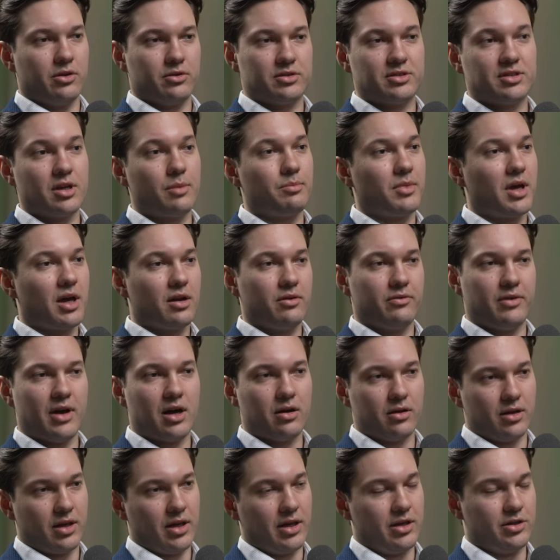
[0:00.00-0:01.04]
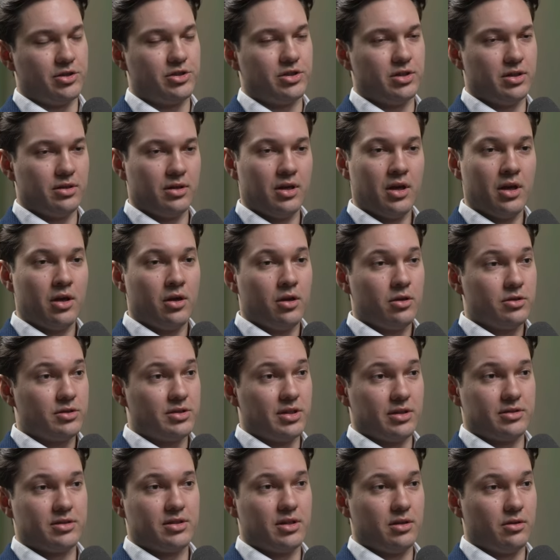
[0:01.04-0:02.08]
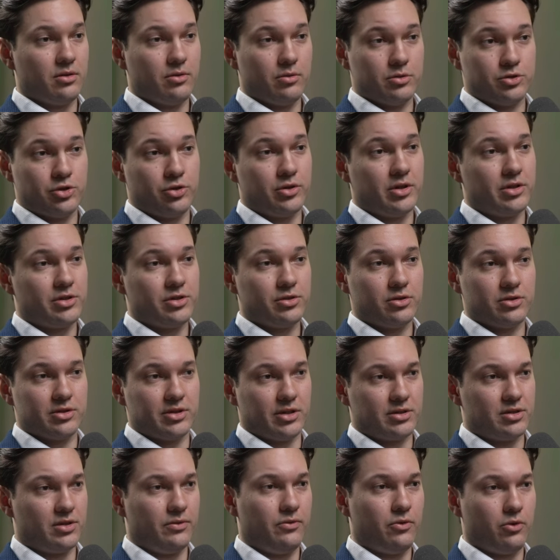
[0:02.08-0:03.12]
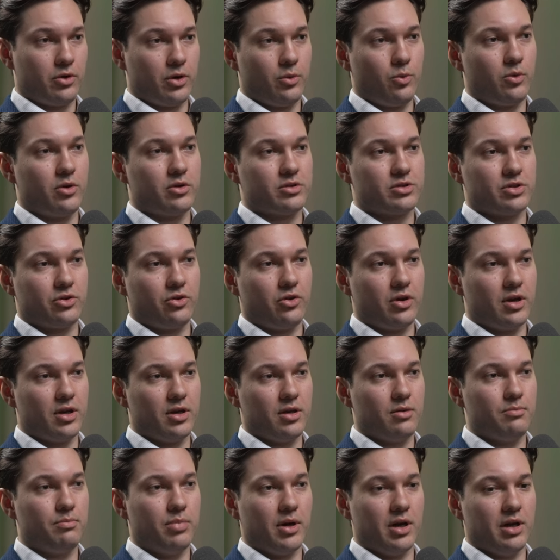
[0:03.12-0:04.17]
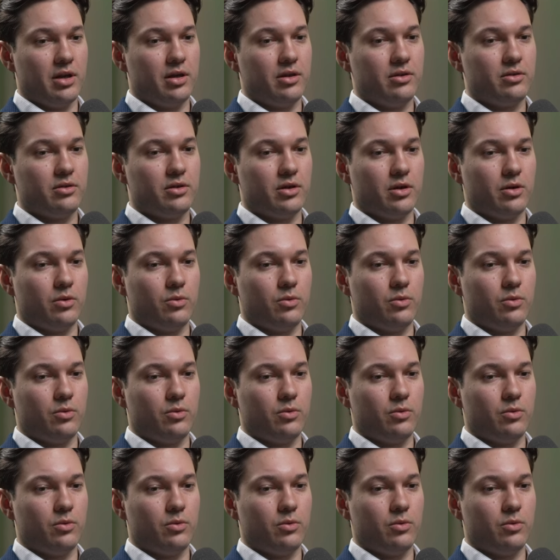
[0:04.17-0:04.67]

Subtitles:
some kind of allocation, the traditional 60/40 works great. But,